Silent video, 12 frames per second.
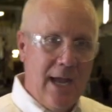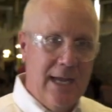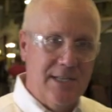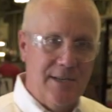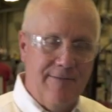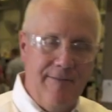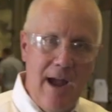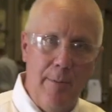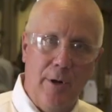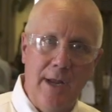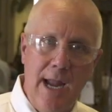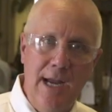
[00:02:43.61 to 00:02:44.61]
It's a
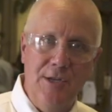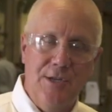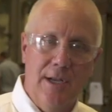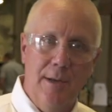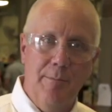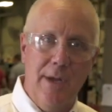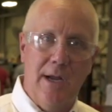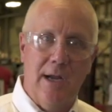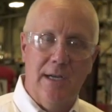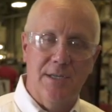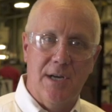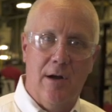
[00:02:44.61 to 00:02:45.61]
fabrication
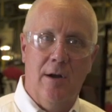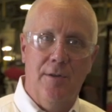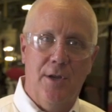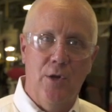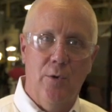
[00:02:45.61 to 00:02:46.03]
because the